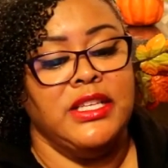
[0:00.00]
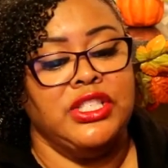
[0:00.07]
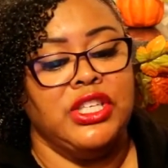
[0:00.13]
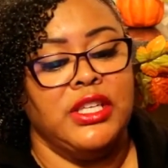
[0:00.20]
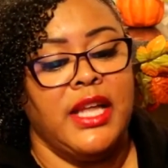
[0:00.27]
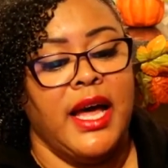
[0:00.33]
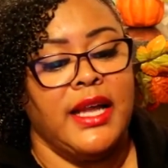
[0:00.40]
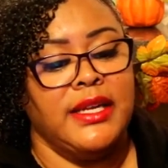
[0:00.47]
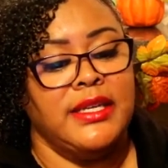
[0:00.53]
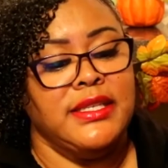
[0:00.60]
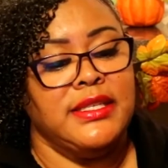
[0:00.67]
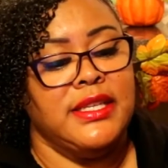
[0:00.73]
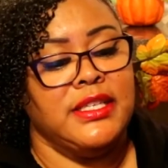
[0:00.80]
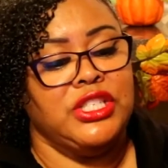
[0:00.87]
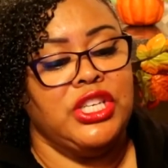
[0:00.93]

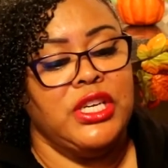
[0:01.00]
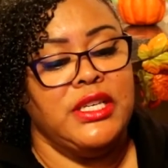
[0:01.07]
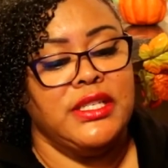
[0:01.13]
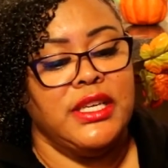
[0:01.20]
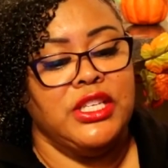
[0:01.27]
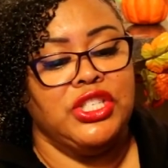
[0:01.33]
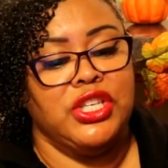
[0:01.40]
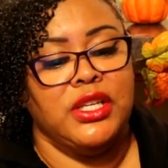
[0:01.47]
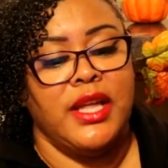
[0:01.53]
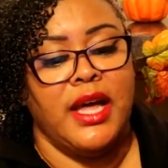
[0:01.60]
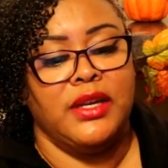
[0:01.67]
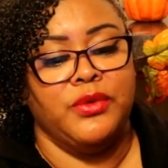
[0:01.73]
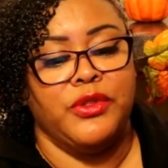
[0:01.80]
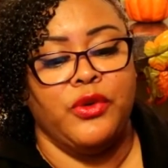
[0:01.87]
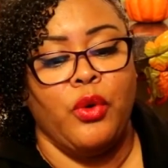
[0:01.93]
enchiladas the cheese
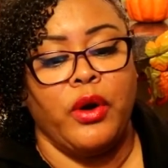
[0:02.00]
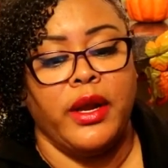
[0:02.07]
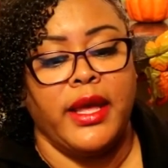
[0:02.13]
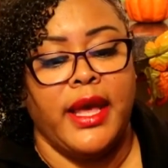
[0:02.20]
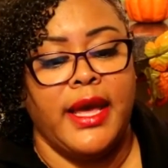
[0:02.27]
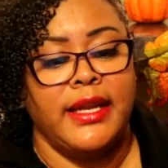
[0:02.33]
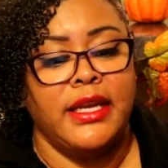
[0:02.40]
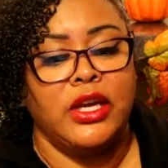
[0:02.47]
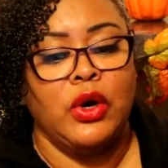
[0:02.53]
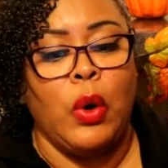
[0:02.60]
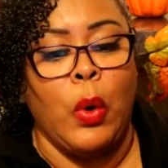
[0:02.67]
enchilada with organic